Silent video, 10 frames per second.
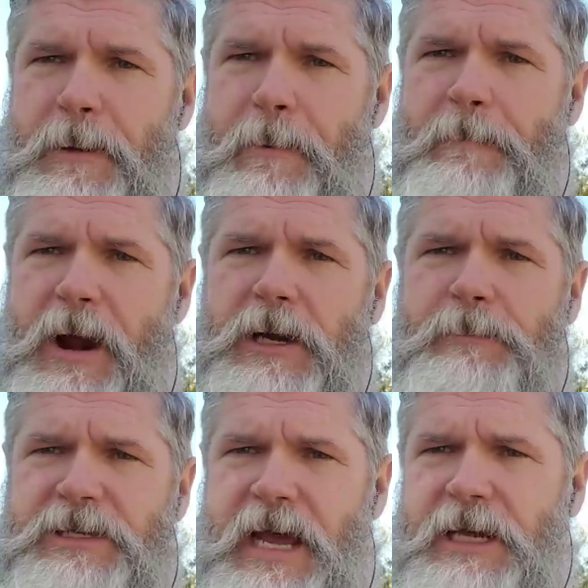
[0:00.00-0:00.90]
be prepared to
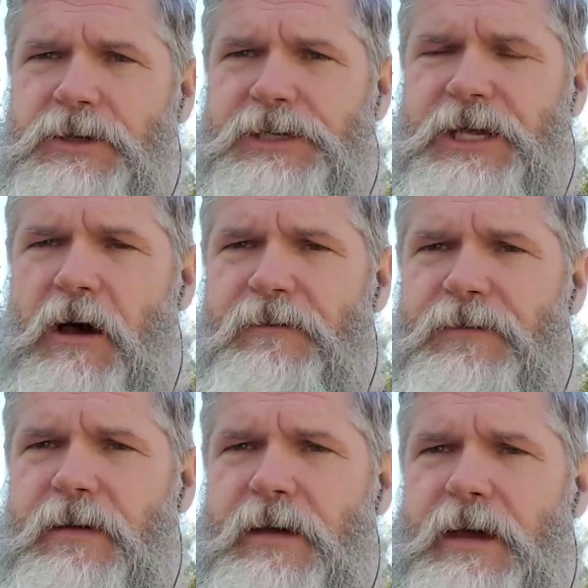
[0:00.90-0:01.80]
protect yourself
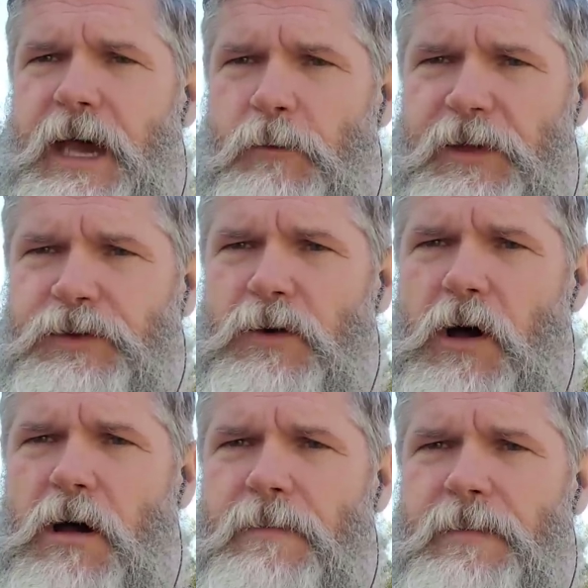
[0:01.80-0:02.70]
and
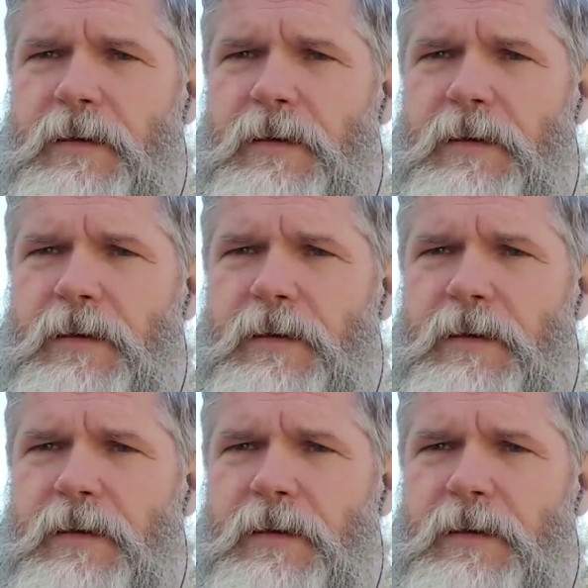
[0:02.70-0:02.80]
withdraw.